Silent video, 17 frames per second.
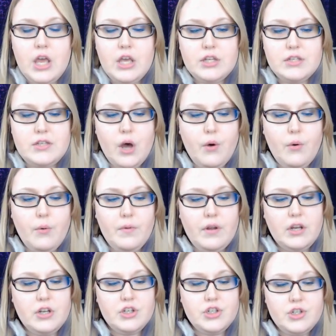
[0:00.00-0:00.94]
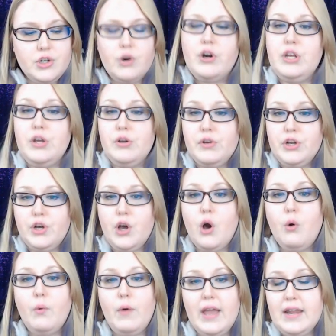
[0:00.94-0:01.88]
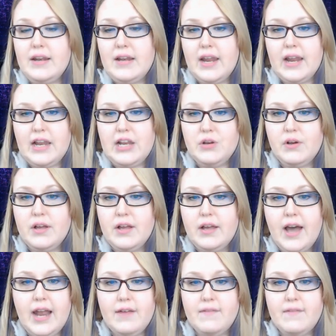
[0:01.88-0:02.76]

So, sure, you can go in and you can kind